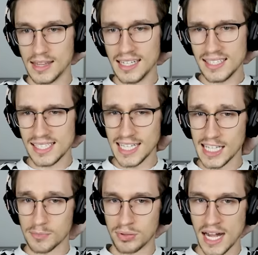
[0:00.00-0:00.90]
I'd like to say
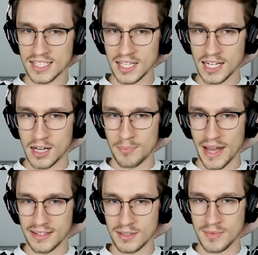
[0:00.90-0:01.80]
that the plot's going to come
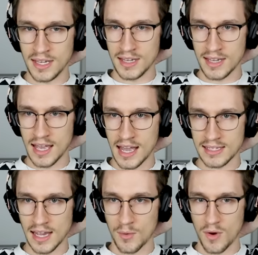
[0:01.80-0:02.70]
back to me
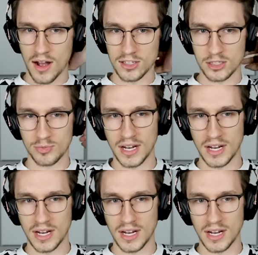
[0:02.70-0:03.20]
as I watch,